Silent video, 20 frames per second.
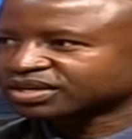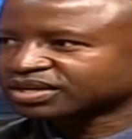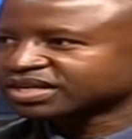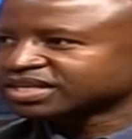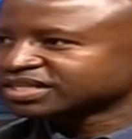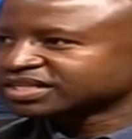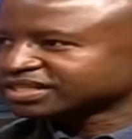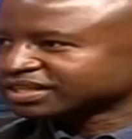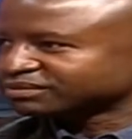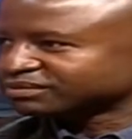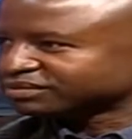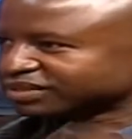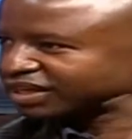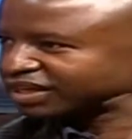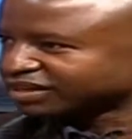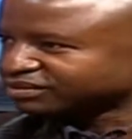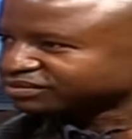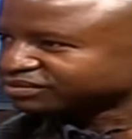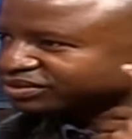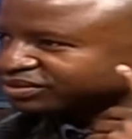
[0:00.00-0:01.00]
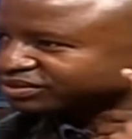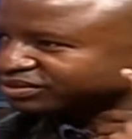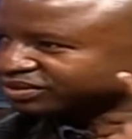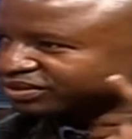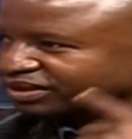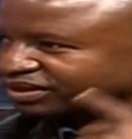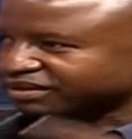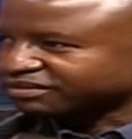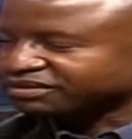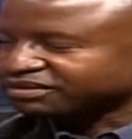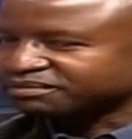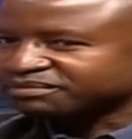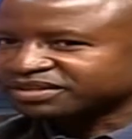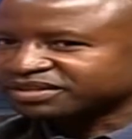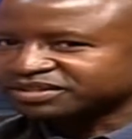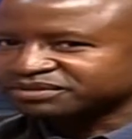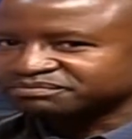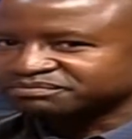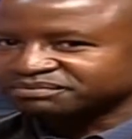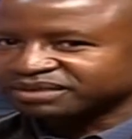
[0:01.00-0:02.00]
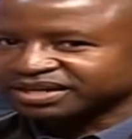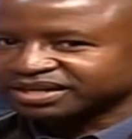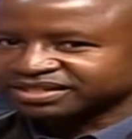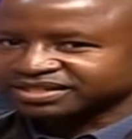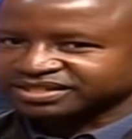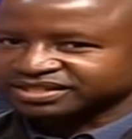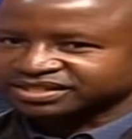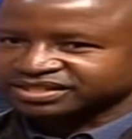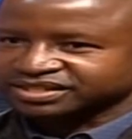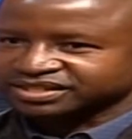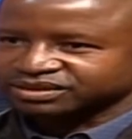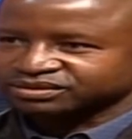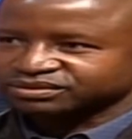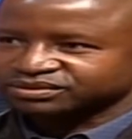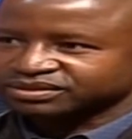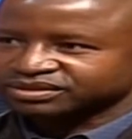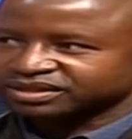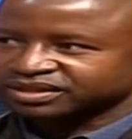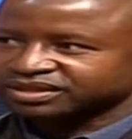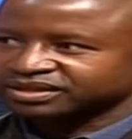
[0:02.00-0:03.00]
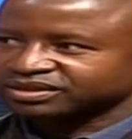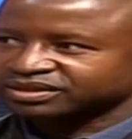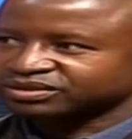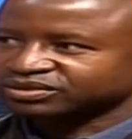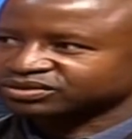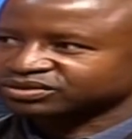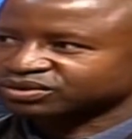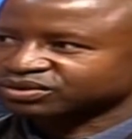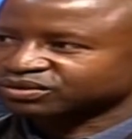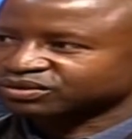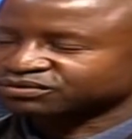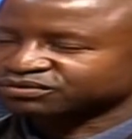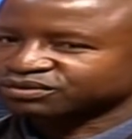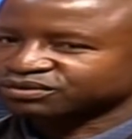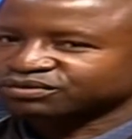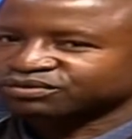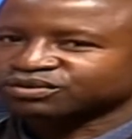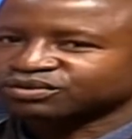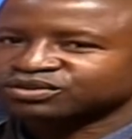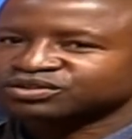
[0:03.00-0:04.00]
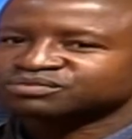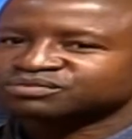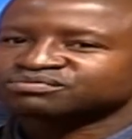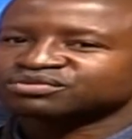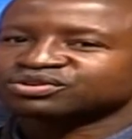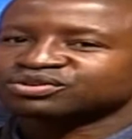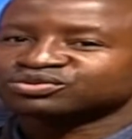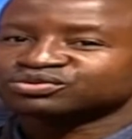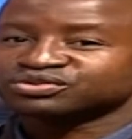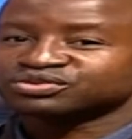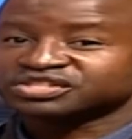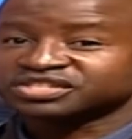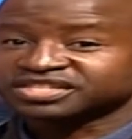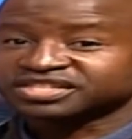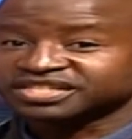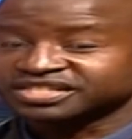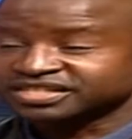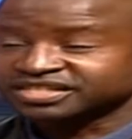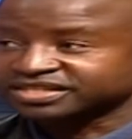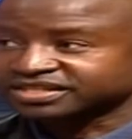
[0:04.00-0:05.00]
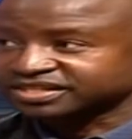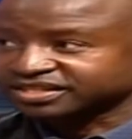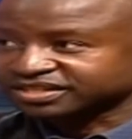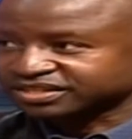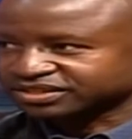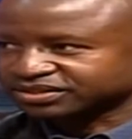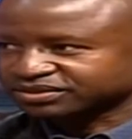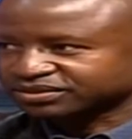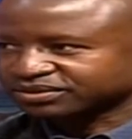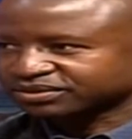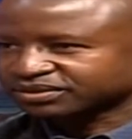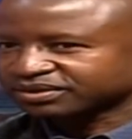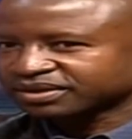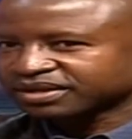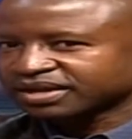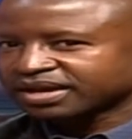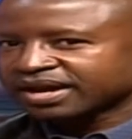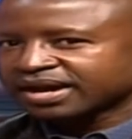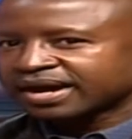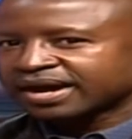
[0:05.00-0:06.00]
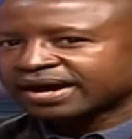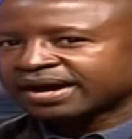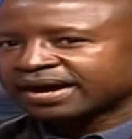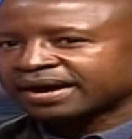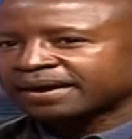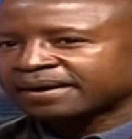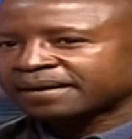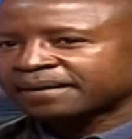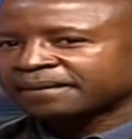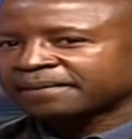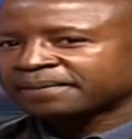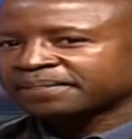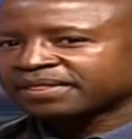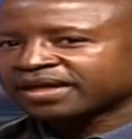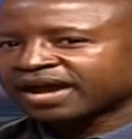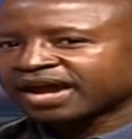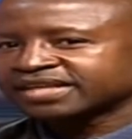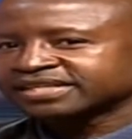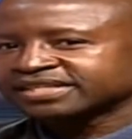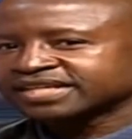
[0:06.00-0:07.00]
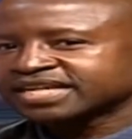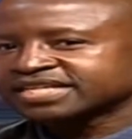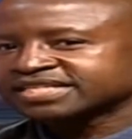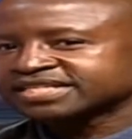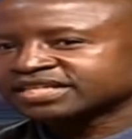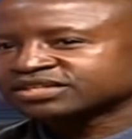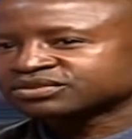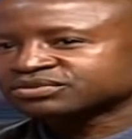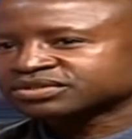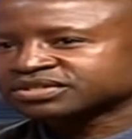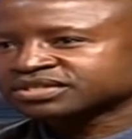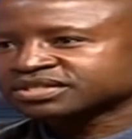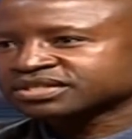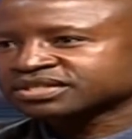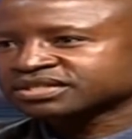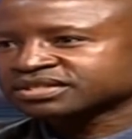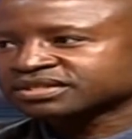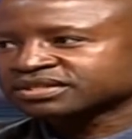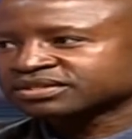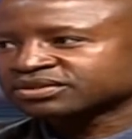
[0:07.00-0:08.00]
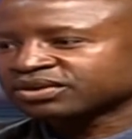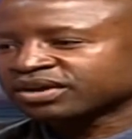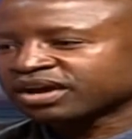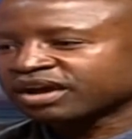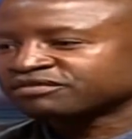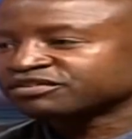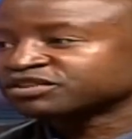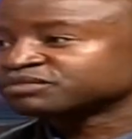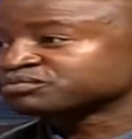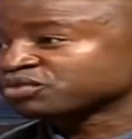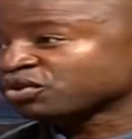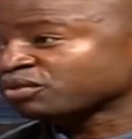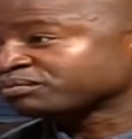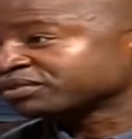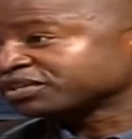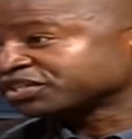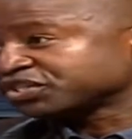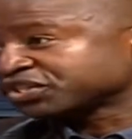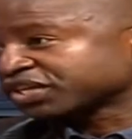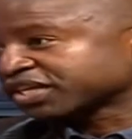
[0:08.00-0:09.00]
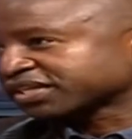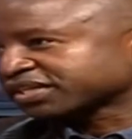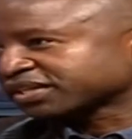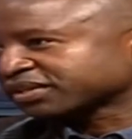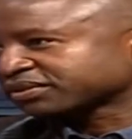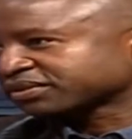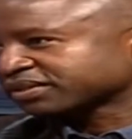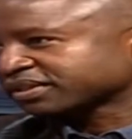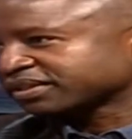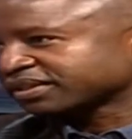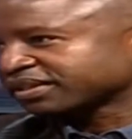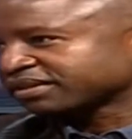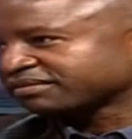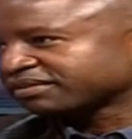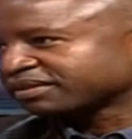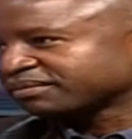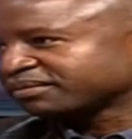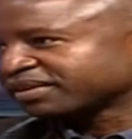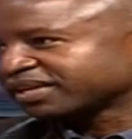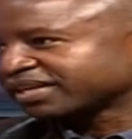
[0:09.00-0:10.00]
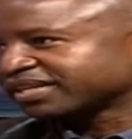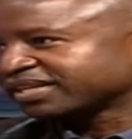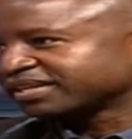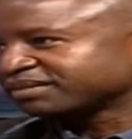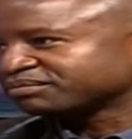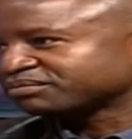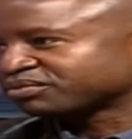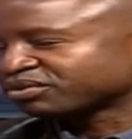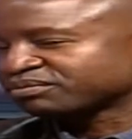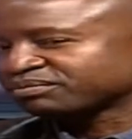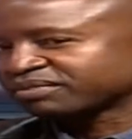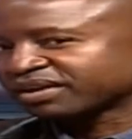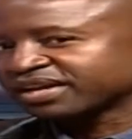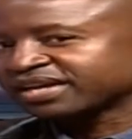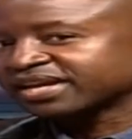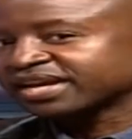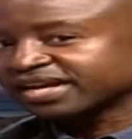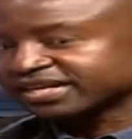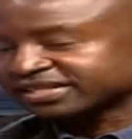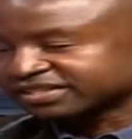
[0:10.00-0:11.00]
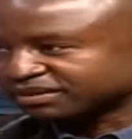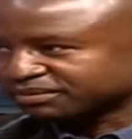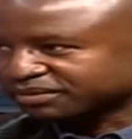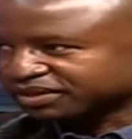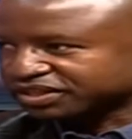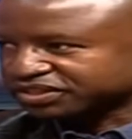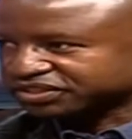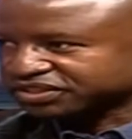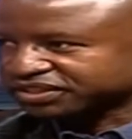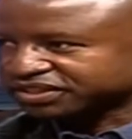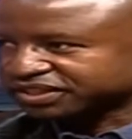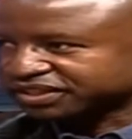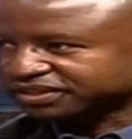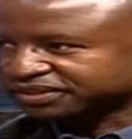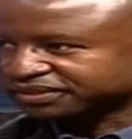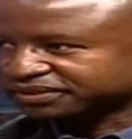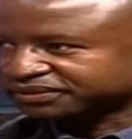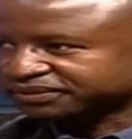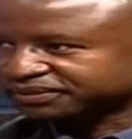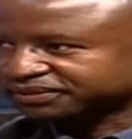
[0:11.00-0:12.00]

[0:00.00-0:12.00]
sometimes, you know, give them these buzzing sounds, and then of course produces dizziness, you know. The idea is then to just, you know, have it properly checked out and have them had a proper ear examination done.